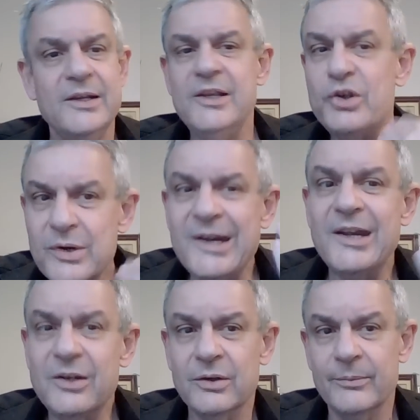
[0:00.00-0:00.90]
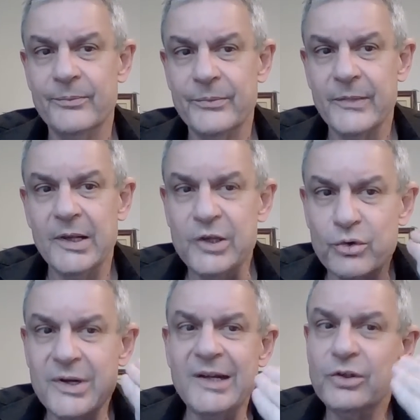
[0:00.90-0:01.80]
You need
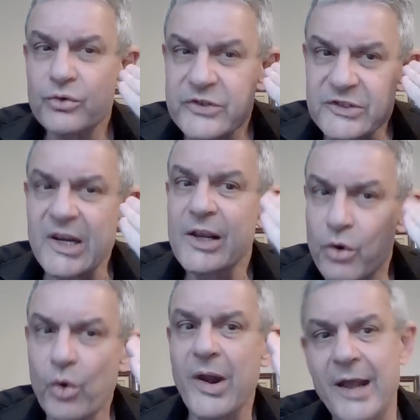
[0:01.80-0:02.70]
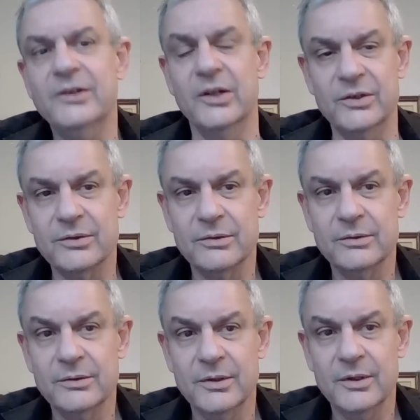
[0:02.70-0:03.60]
you need to stay cool-headed.
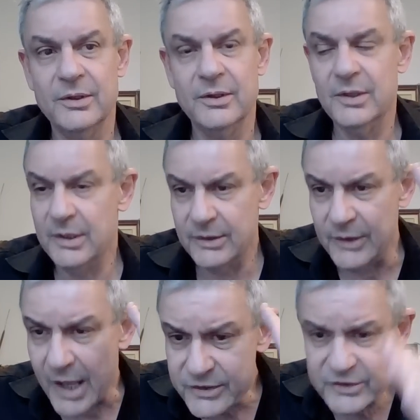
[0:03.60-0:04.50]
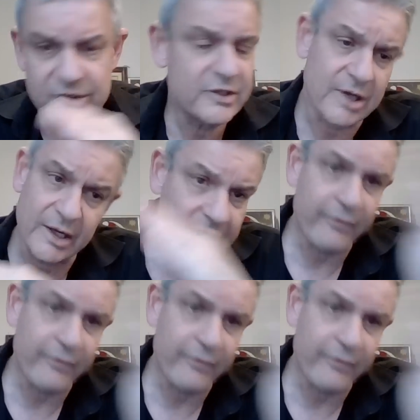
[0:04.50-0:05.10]
Narcissists, like